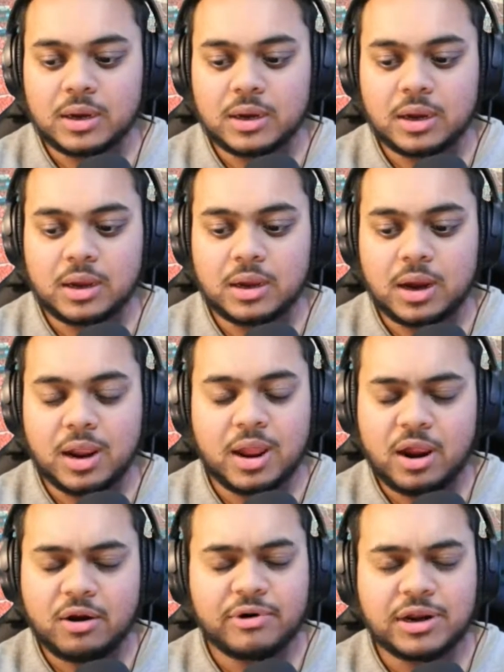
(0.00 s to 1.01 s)
I
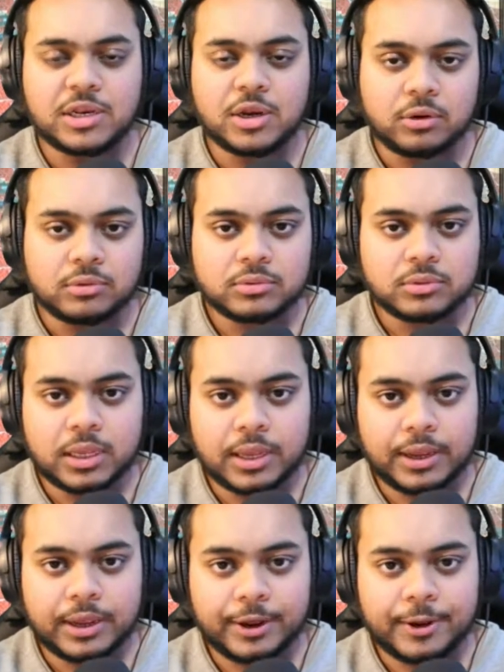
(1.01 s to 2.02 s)
already know
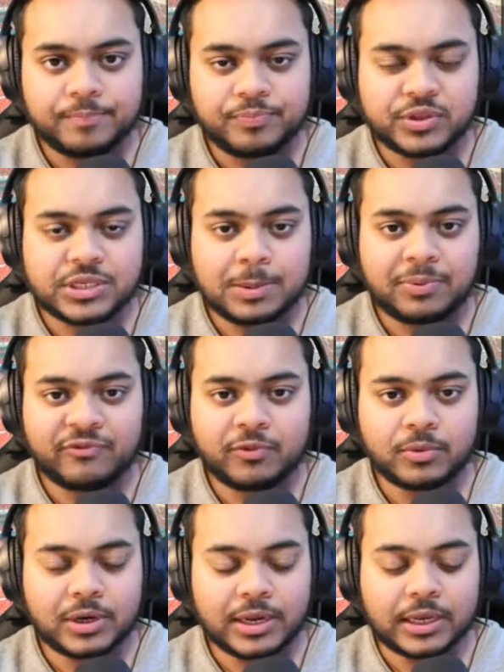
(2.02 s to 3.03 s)
the type of football
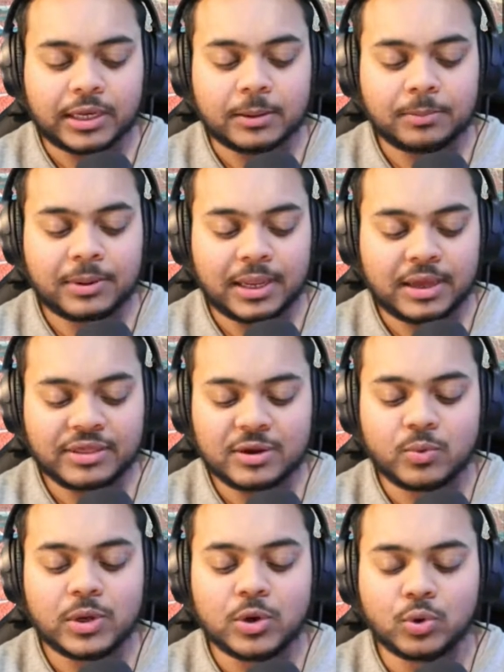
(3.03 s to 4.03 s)
that they're going to play. I think we
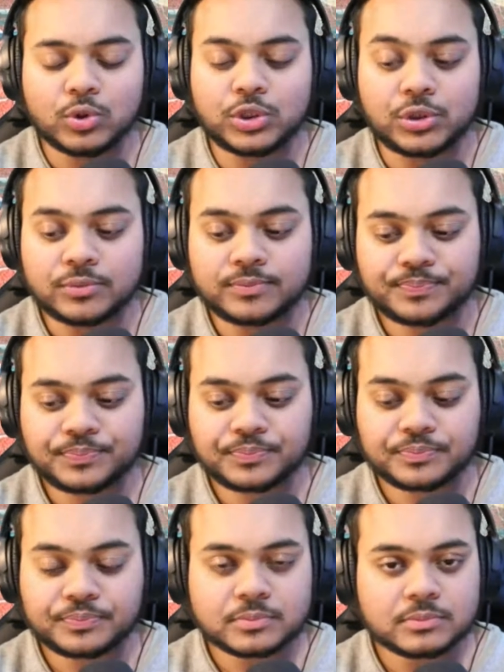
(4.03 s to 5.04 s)
all do.
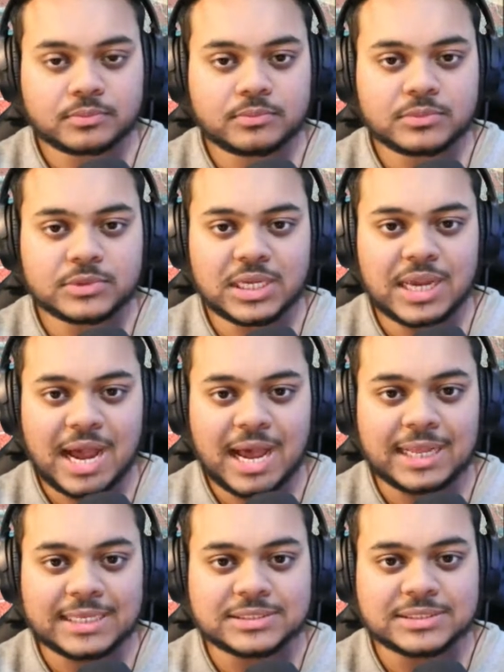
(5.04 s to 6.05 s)

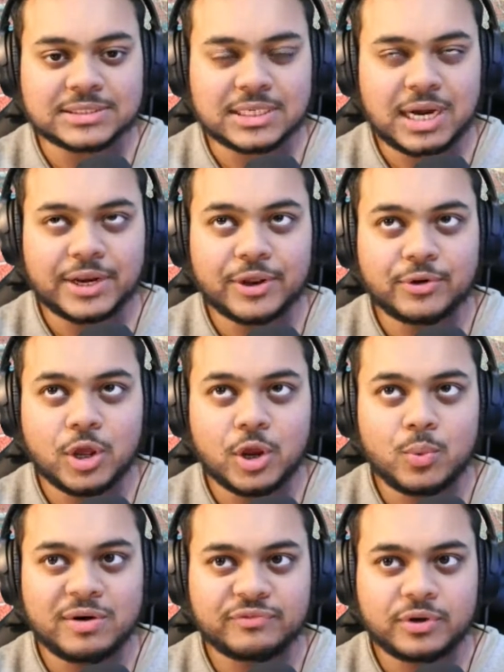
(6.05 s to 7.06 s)
And I don't know
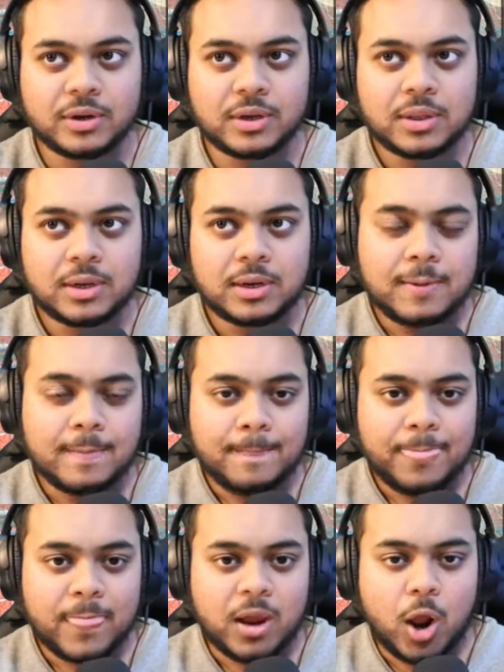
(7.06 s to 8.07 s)
whether
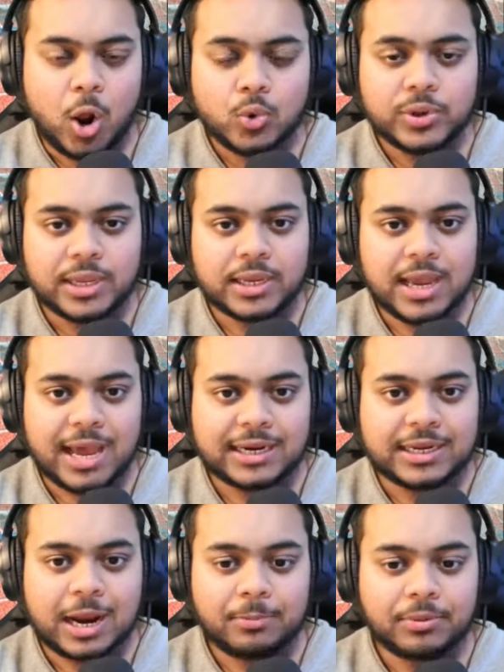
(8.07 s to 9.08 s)
Holding and
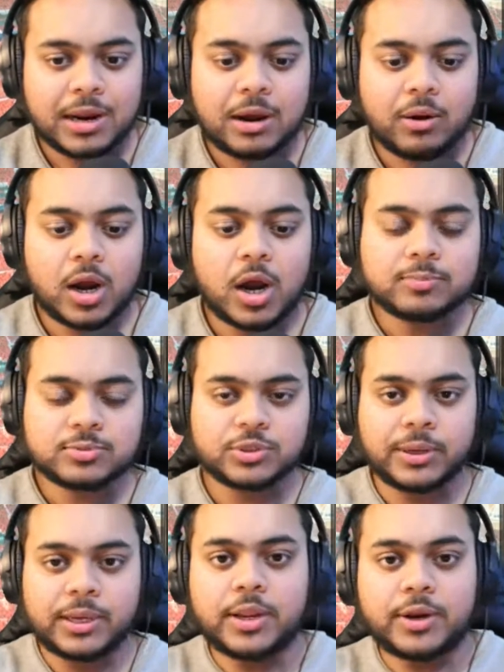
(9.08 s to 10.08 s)
Gabriel are up to it.
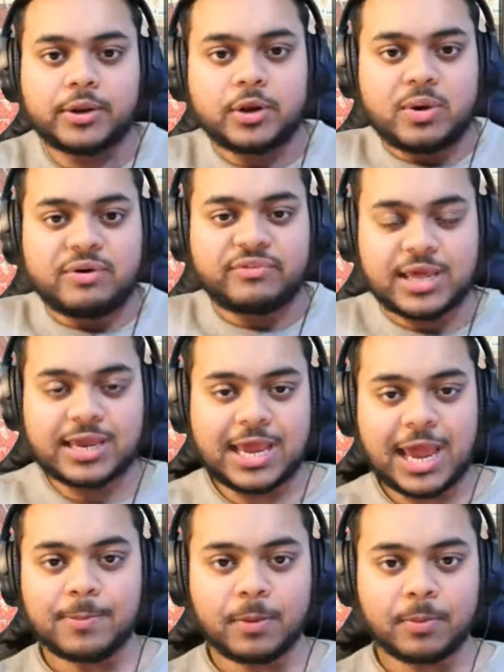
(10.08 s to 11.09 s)
I don't know whether they're
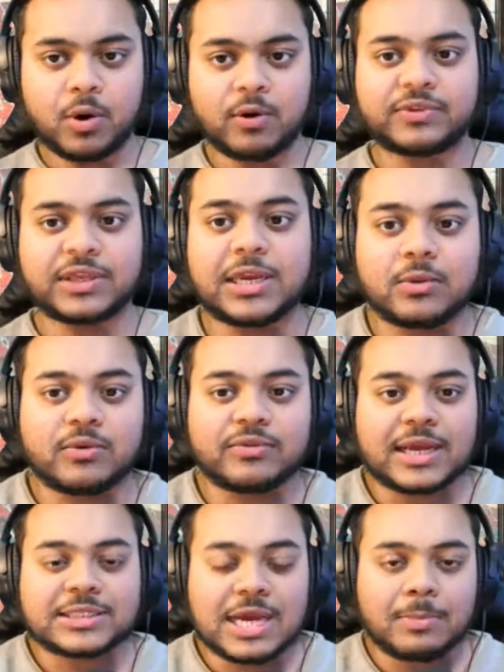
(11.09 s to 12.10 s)
capable of dealing with that
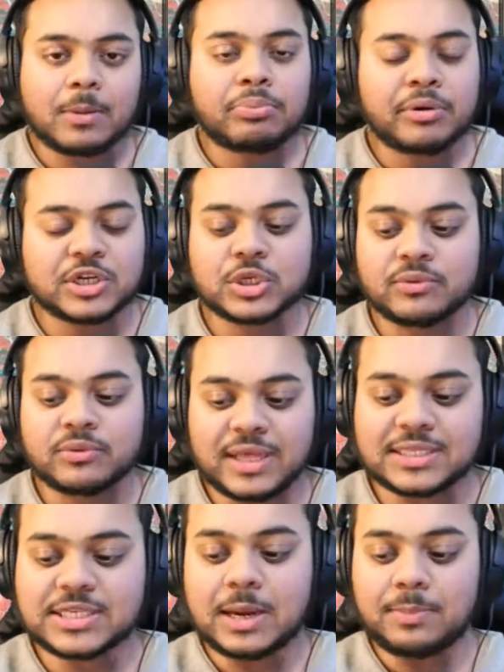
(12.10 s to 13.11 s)
type of pressure, with that
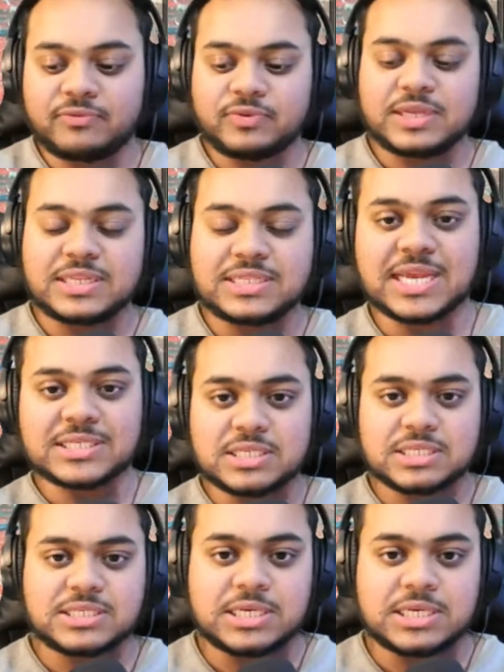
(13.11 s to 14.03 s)
type of intensity.